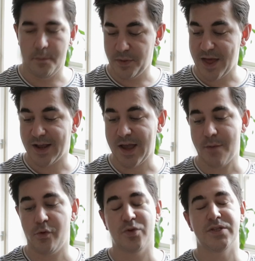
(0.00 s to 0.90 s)
but that
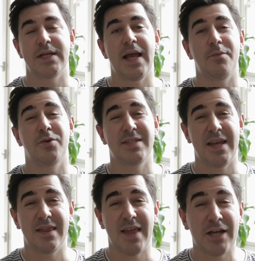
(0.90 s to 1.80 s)
camera was still able to
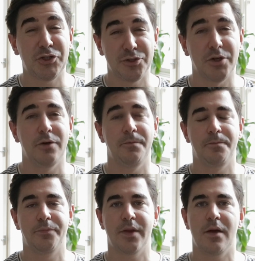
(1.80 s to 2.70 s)
take that shot.
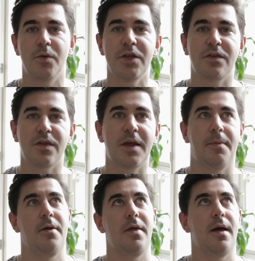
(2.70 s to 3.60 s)
When you think
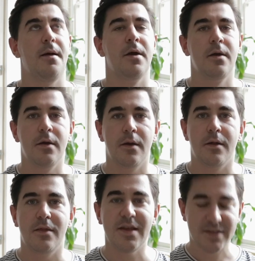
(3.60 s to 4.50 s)
about that,
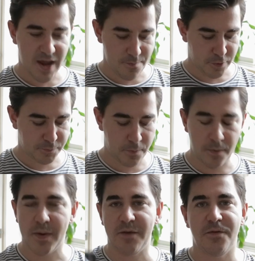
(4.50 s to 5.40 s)
this camera is
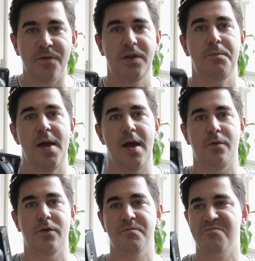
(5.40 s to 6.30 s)
probably
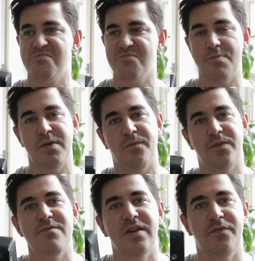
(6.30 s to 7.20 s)
£50, maybe
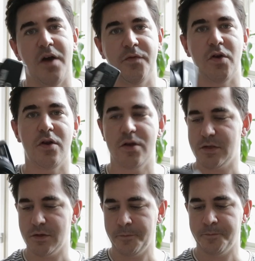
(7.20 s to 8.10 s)

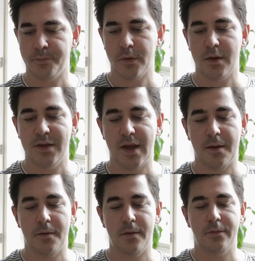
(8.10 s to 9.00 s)
$75.
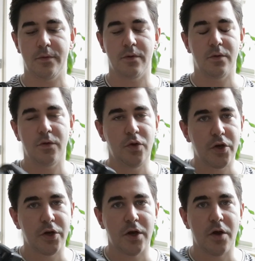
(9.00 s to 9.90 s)
Yeah,
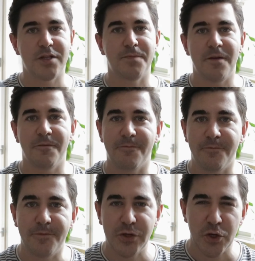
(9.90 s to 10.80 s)
you're gonna go and spend
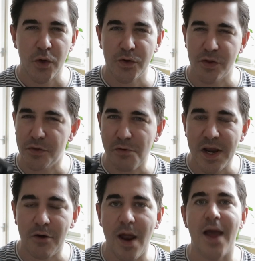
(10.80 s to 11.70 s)
$2,000 to
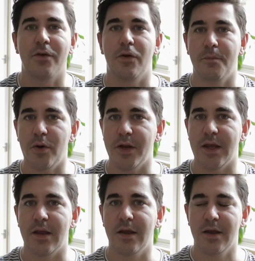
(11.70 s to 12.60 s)
$3,000 on a body,